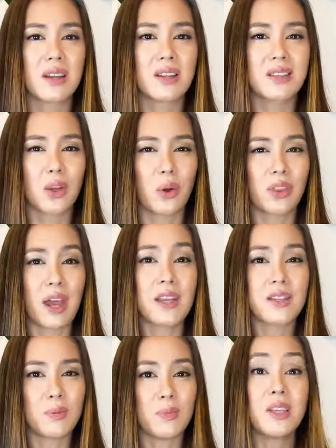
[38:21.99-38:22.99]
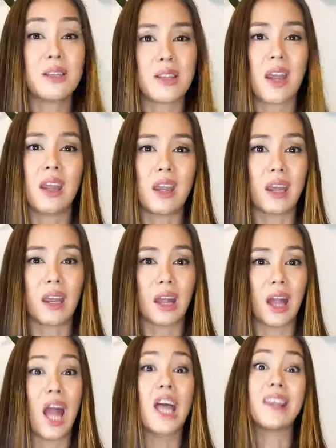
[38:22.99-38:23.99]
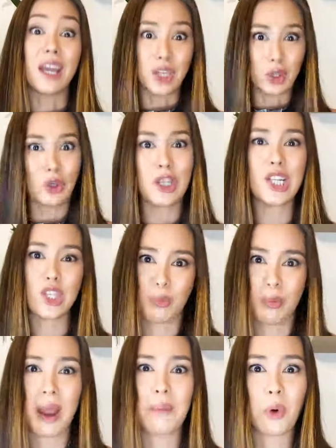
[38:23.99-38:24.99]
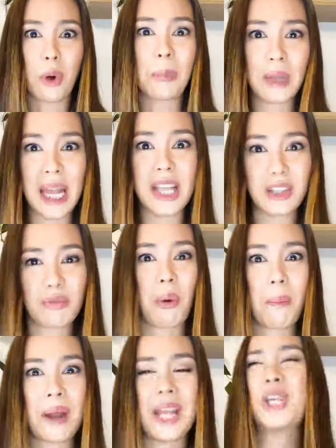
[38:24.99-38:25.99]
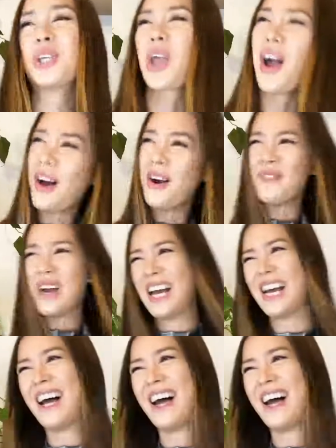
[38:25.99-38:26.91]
So that's me saying that you need to buy more plants from my shop.